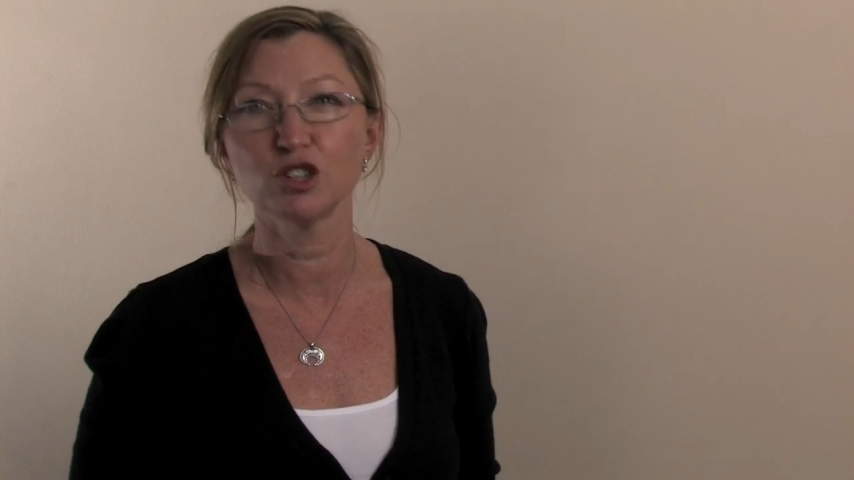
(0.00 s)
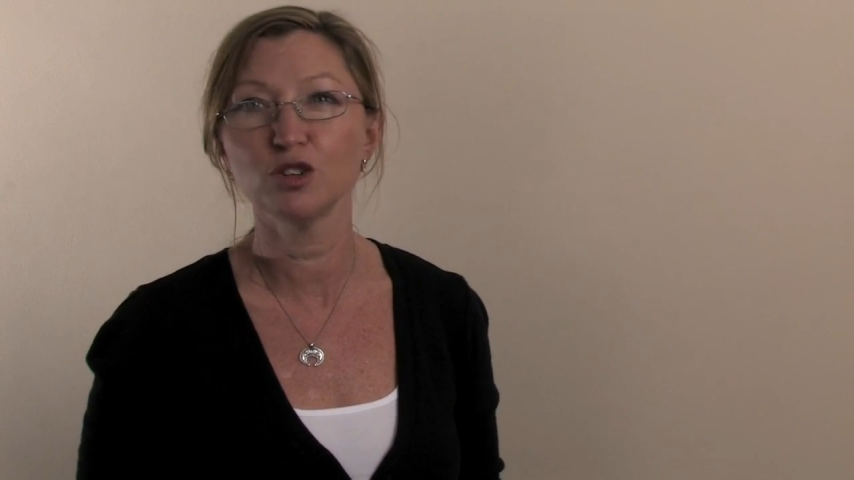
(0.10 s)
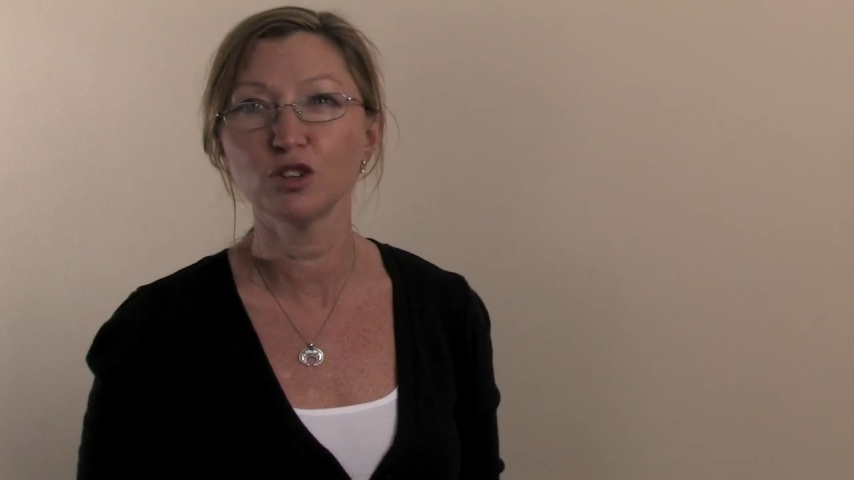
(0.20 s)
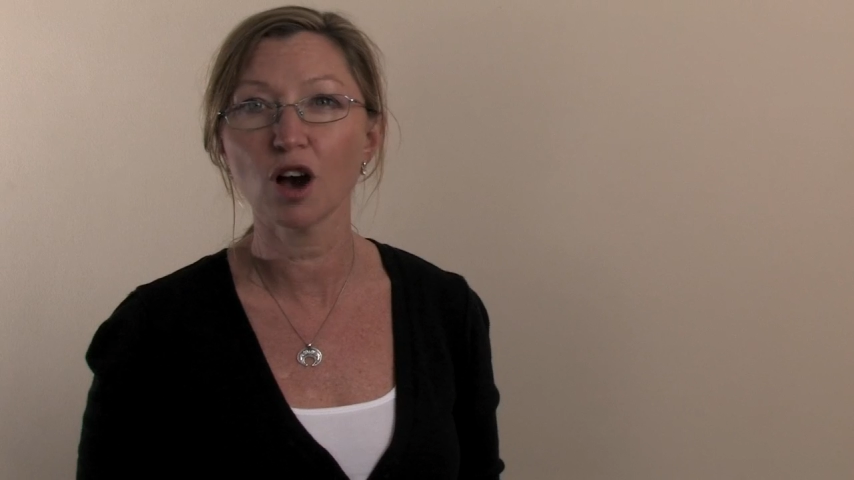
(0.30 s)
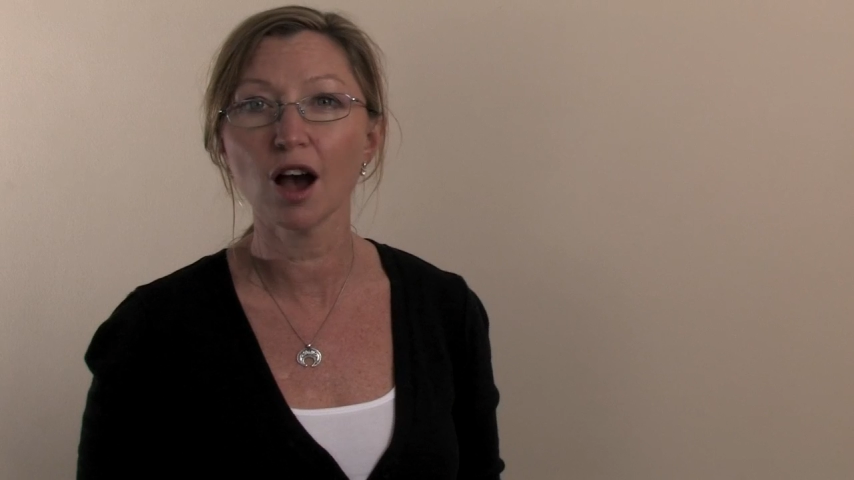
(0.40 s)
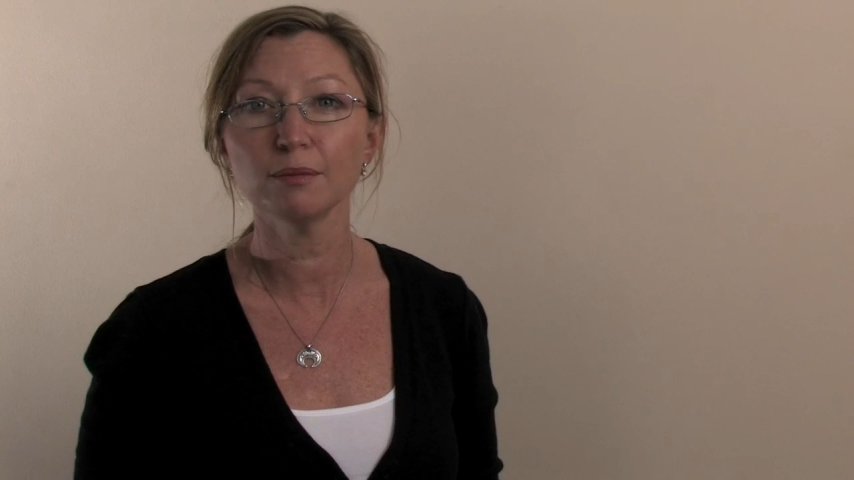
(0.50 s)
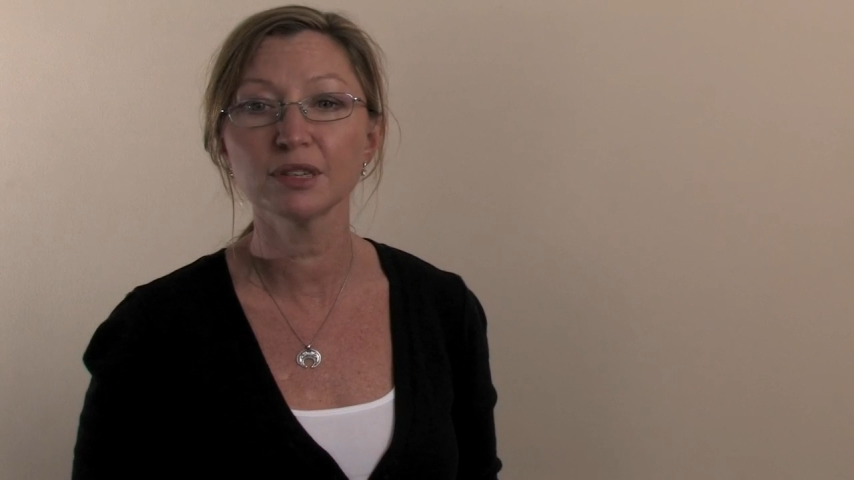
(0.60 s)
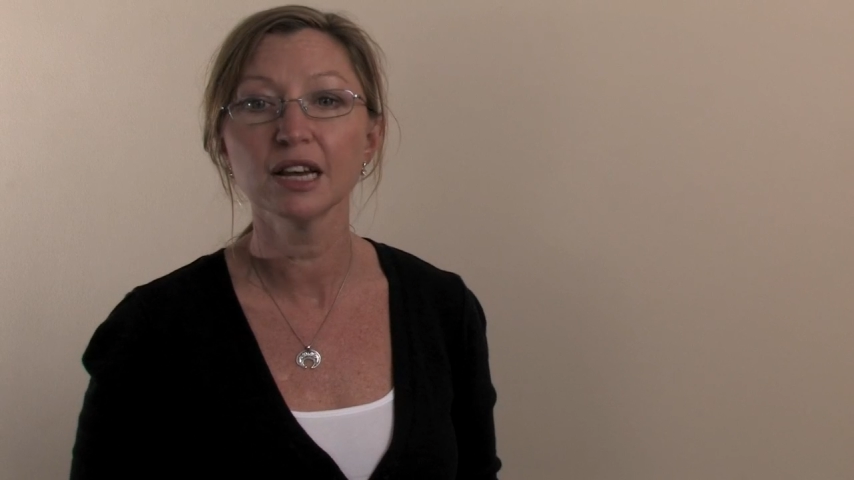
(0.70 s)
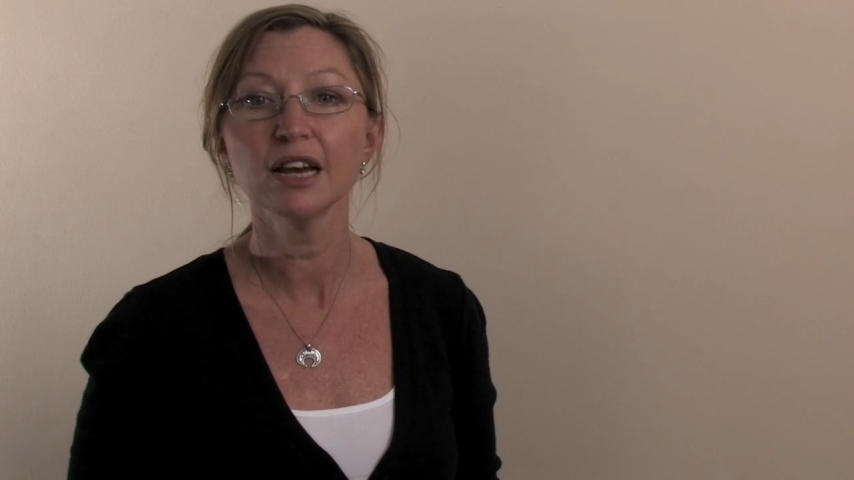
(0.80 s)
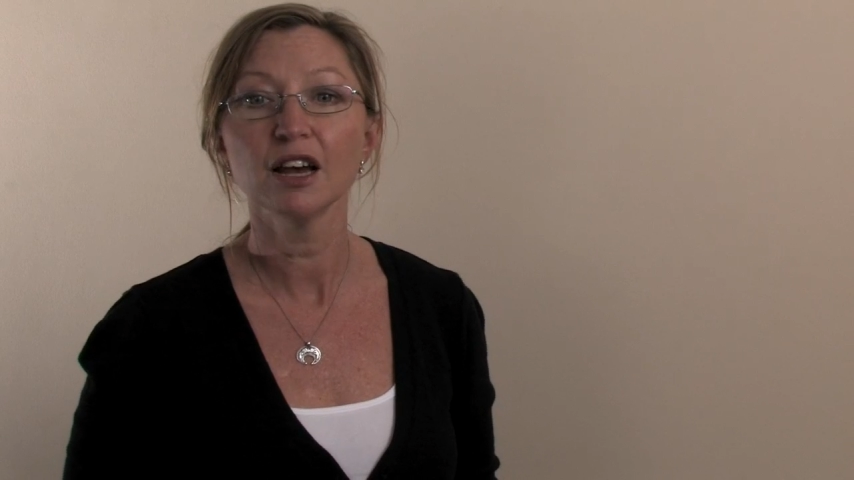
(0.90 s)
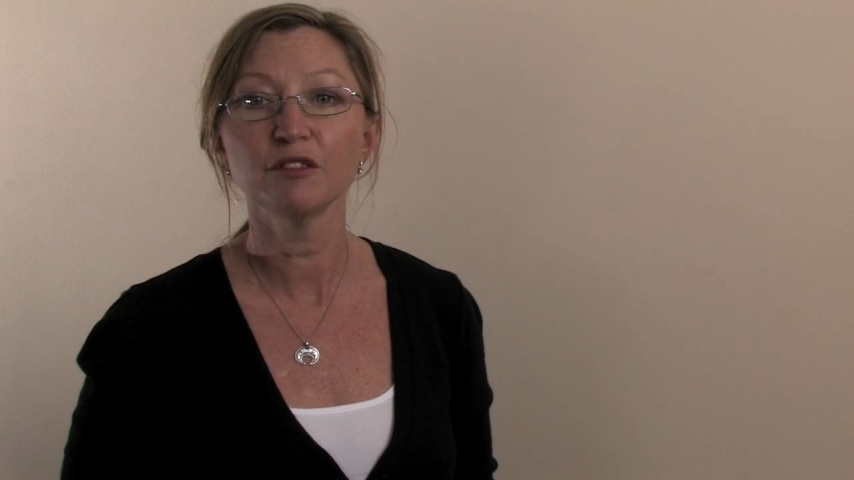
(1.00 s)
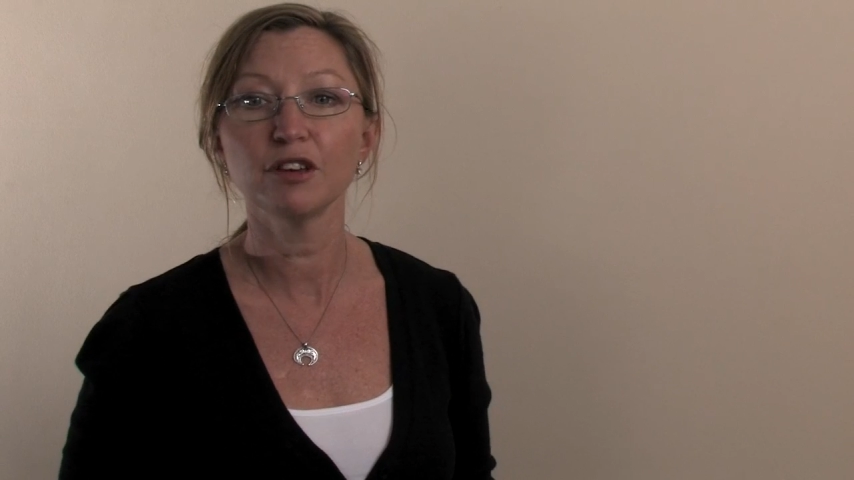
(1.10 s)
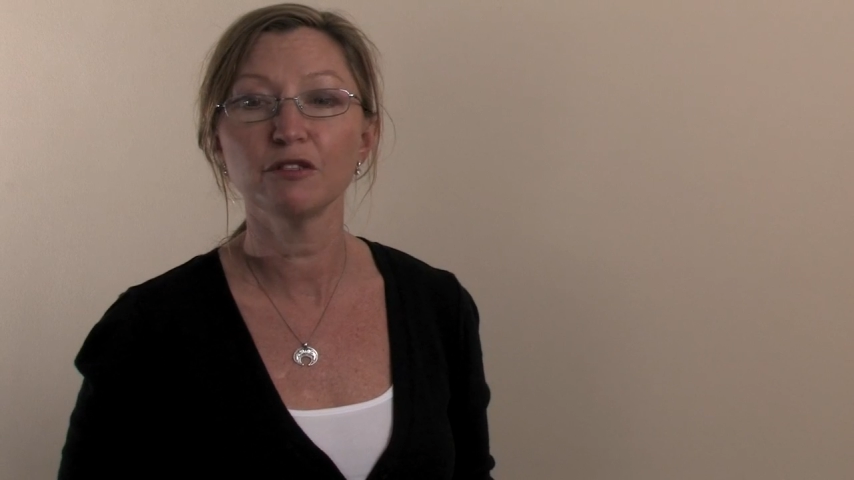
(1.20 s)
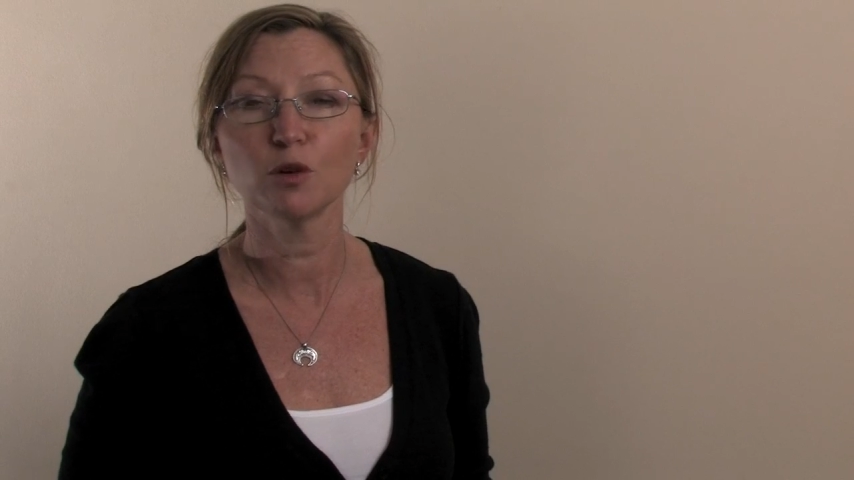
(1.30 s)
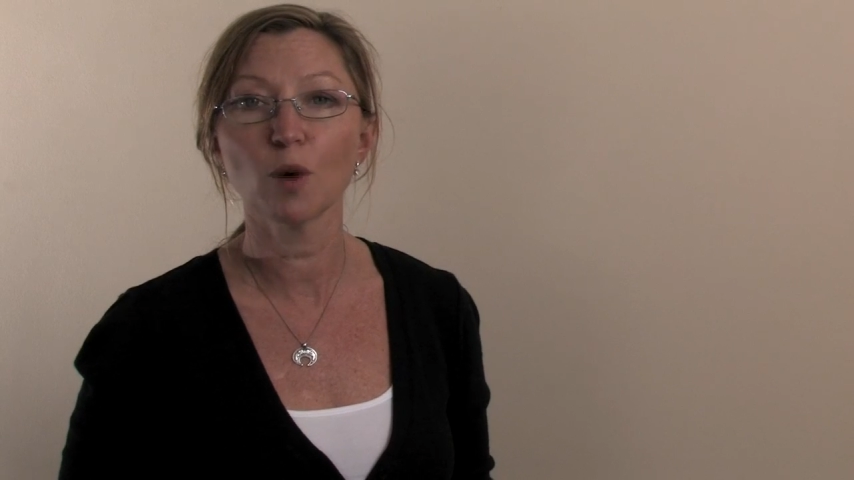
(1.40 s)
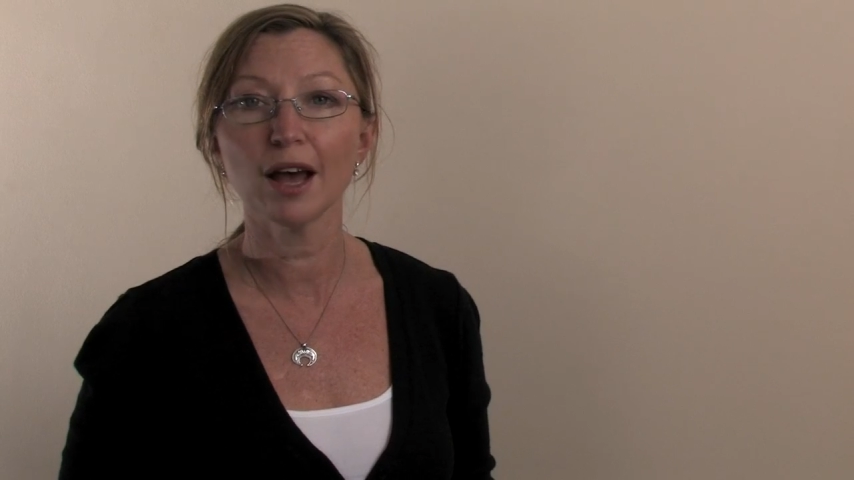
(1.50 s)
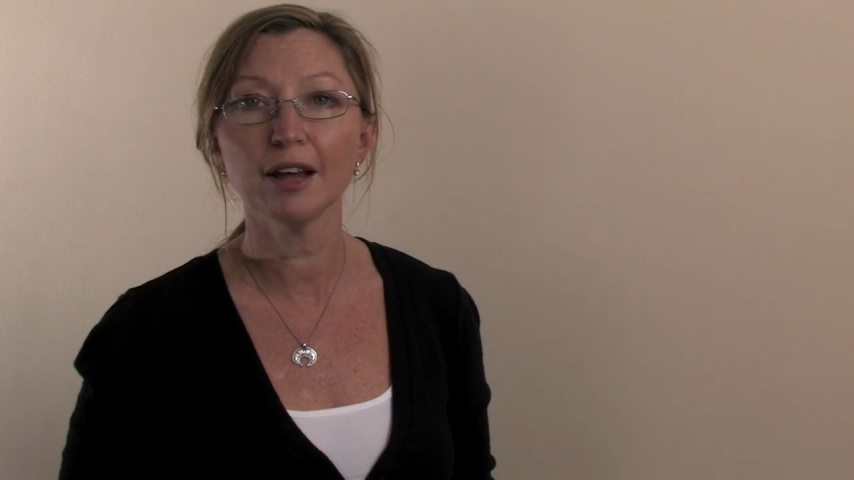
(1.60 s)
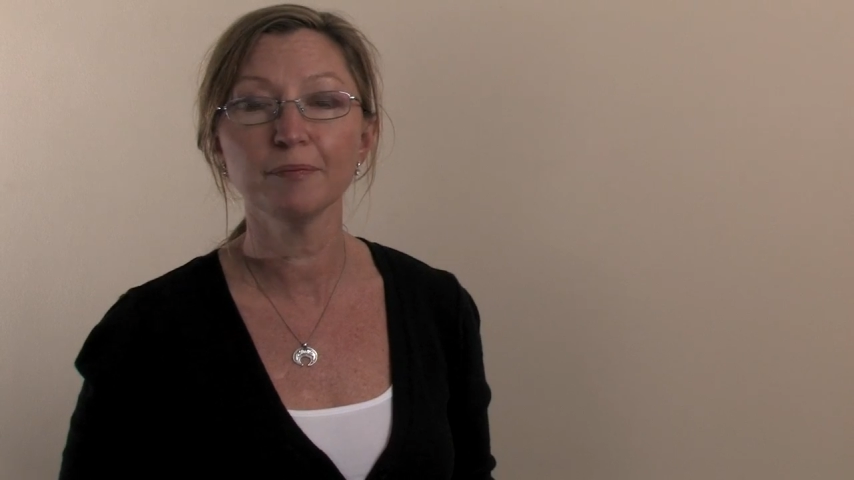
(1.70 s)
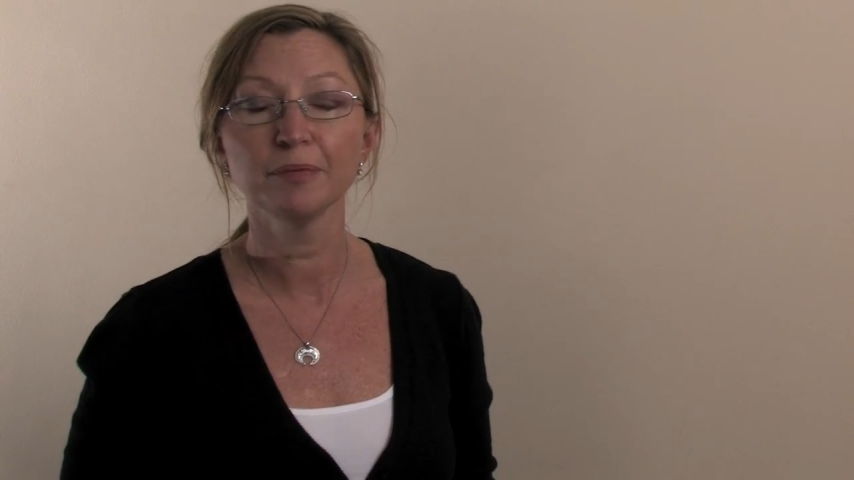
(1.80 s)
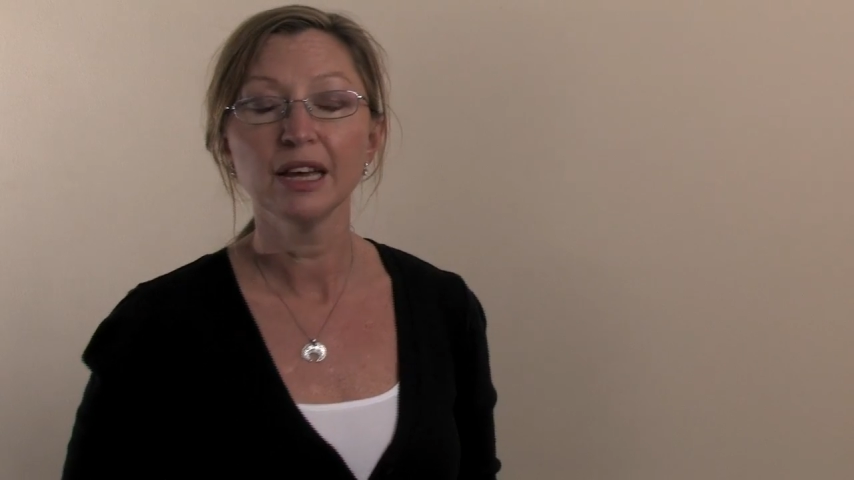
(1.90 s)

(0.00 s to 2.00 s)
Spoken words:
two types of giving way.